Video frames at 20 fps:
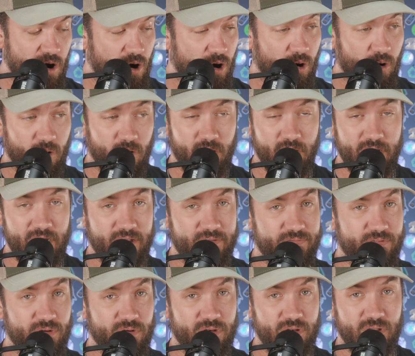or
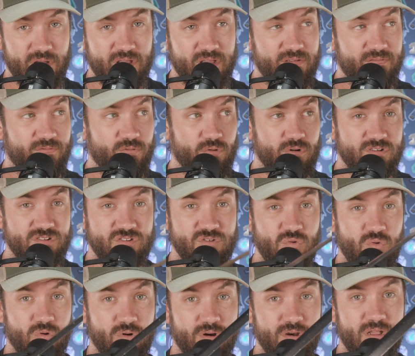if you're looking for a
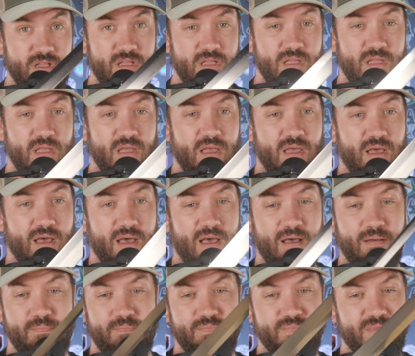sword,
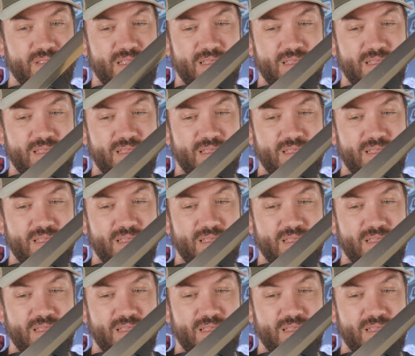um,